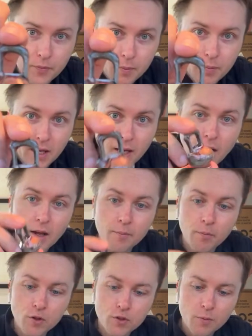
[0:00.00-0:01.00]
because
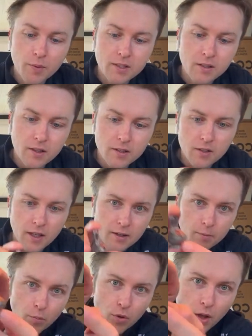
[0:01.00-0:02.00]
mostly because of this like
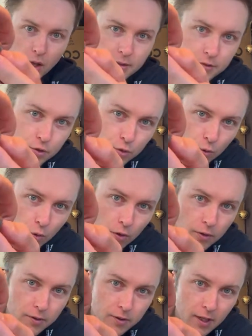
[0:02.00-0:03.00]
blood
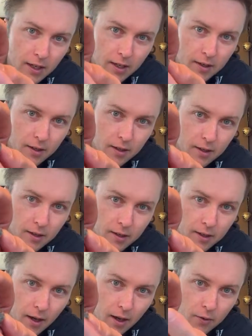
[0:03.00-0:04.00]
drool that
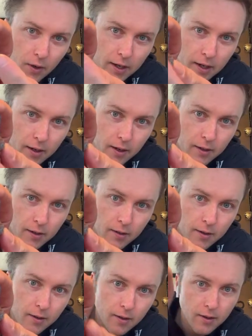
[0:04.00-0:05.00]
it got right here.
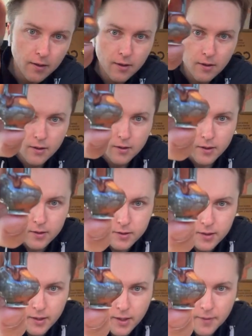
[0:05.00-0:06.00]
Can you
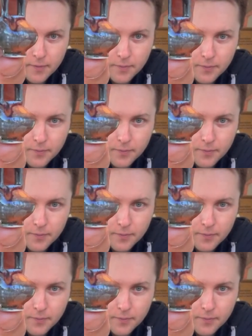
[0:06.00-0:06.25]
see that?